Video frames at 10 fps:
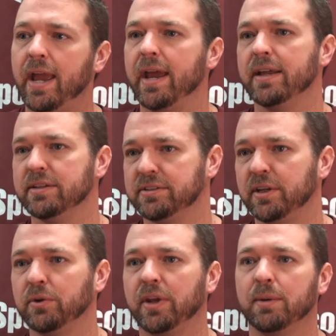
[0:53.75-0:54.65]
and the
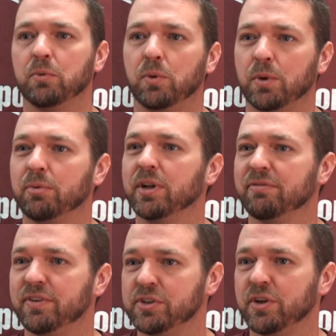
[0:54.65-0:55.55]
Citadel game where we were pretty
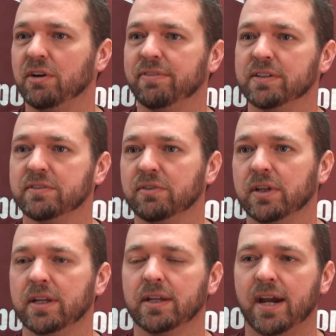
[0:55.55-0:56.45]
efficient
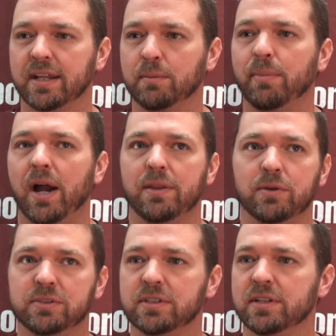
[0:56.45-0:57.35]
offensively and kind of combine
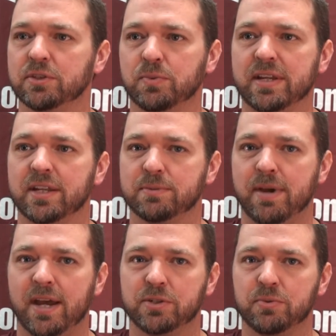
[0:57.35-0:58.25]
those into this weekend's
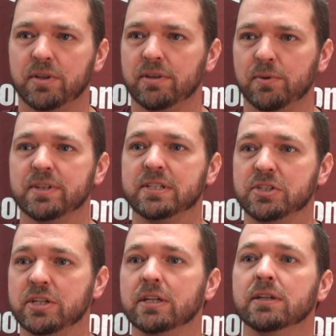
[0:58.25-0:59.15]
match with
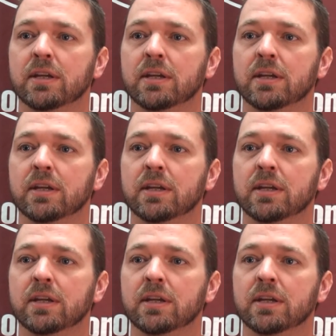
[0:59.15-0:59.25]
UNCG.